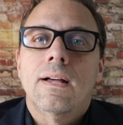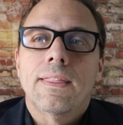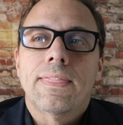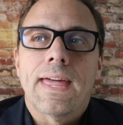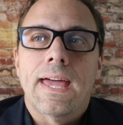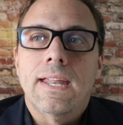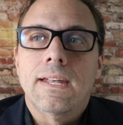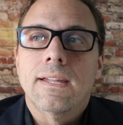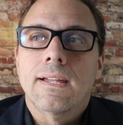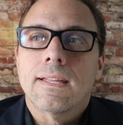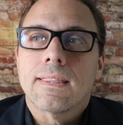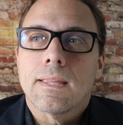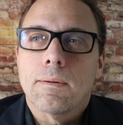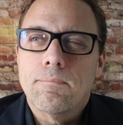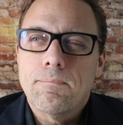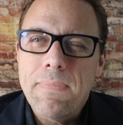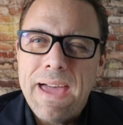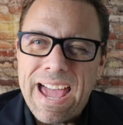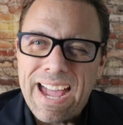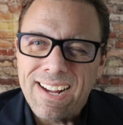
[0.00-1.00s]
than the
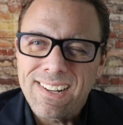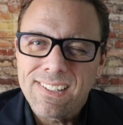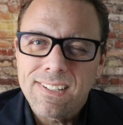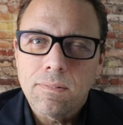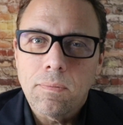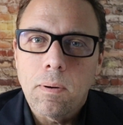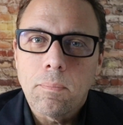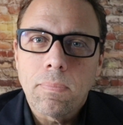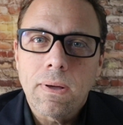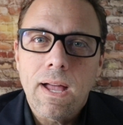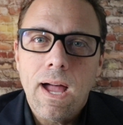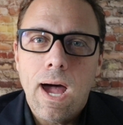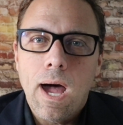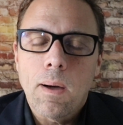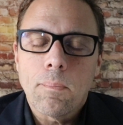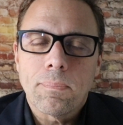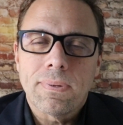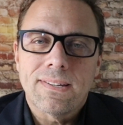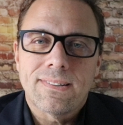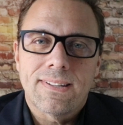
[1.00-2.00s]
maximum
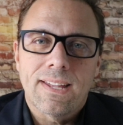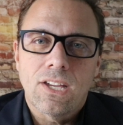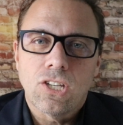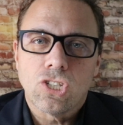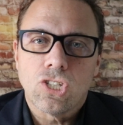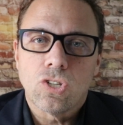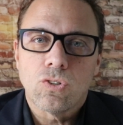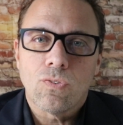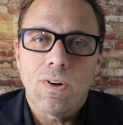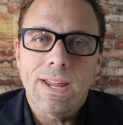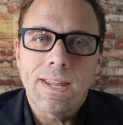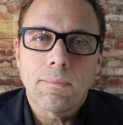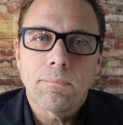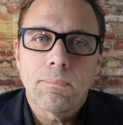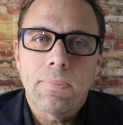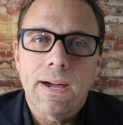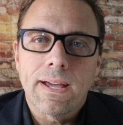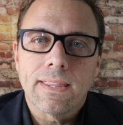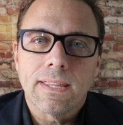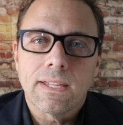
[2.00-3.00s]
compensation
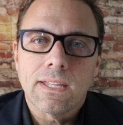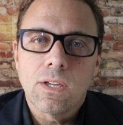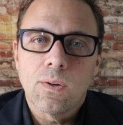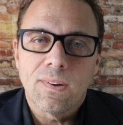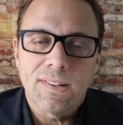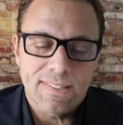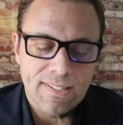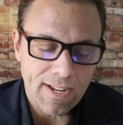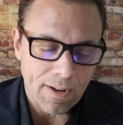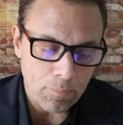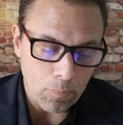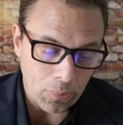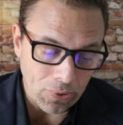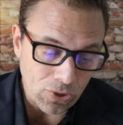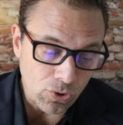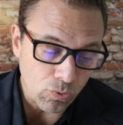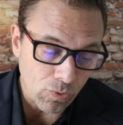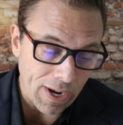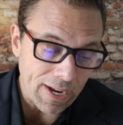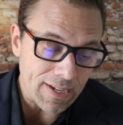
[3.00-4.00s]
rate by the U.S. government,
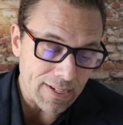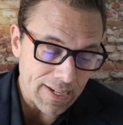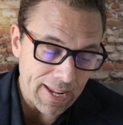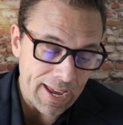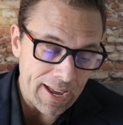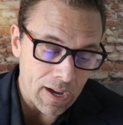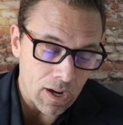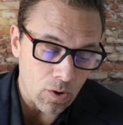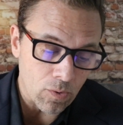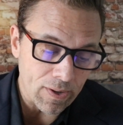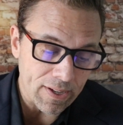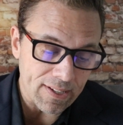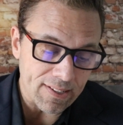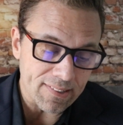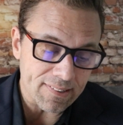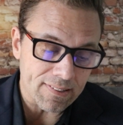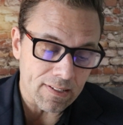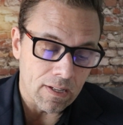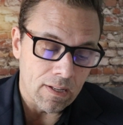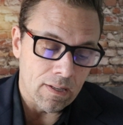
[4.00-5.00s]
which right now
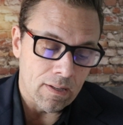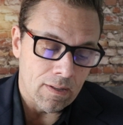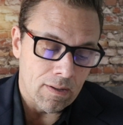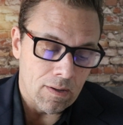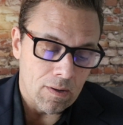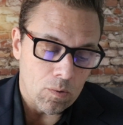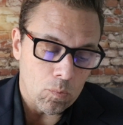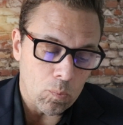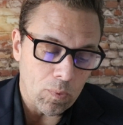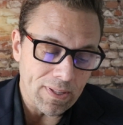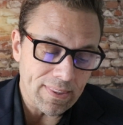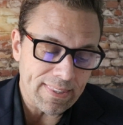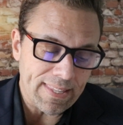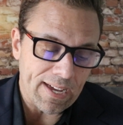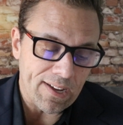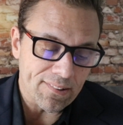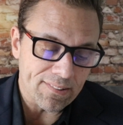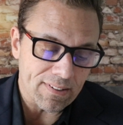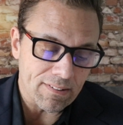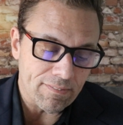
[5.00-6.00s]
is
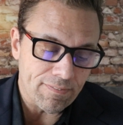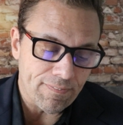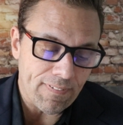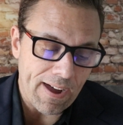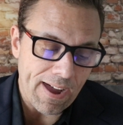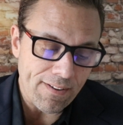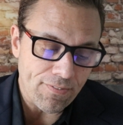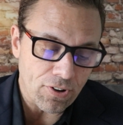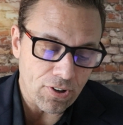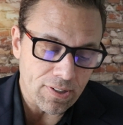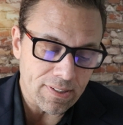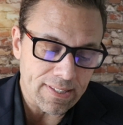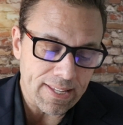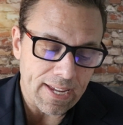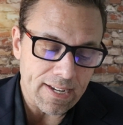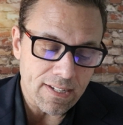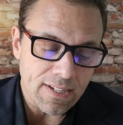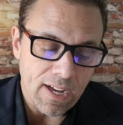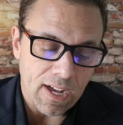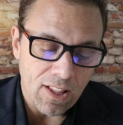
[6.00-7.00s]

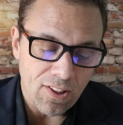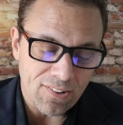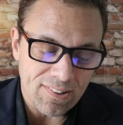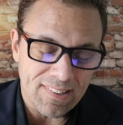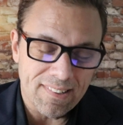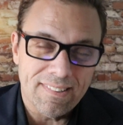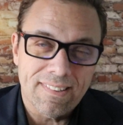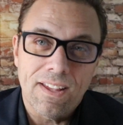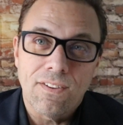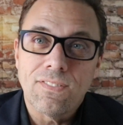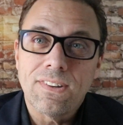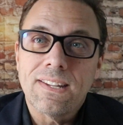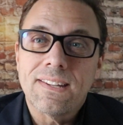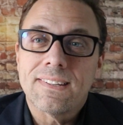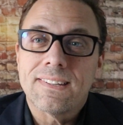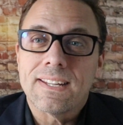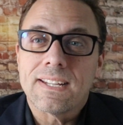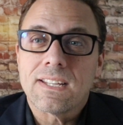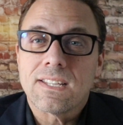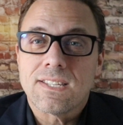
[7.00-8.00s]

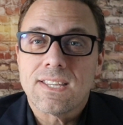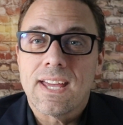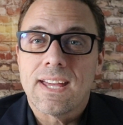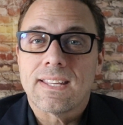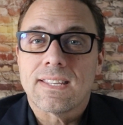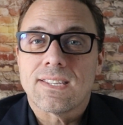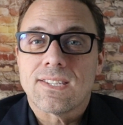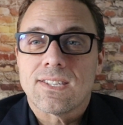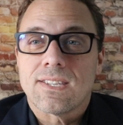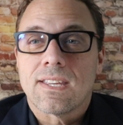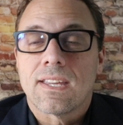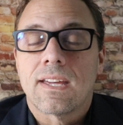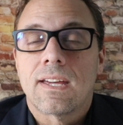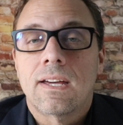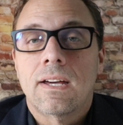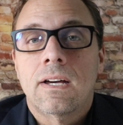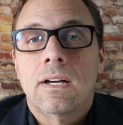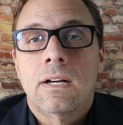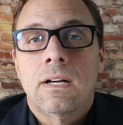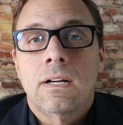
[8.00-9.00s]
$1,510.76.
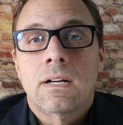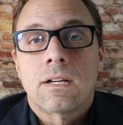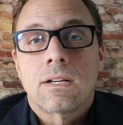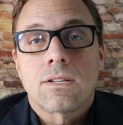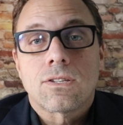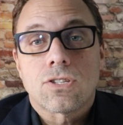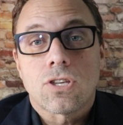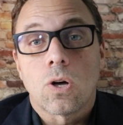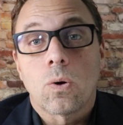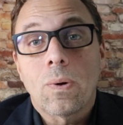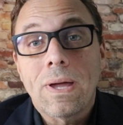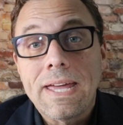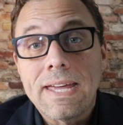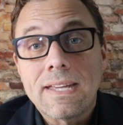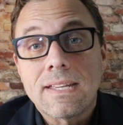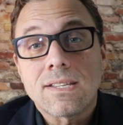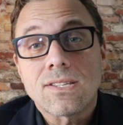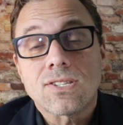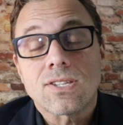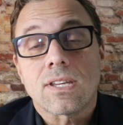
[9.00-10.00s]
So
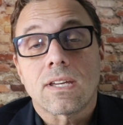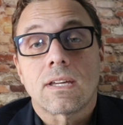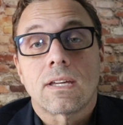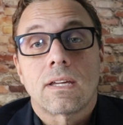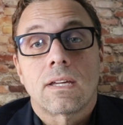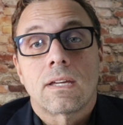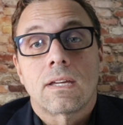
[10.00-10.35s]
his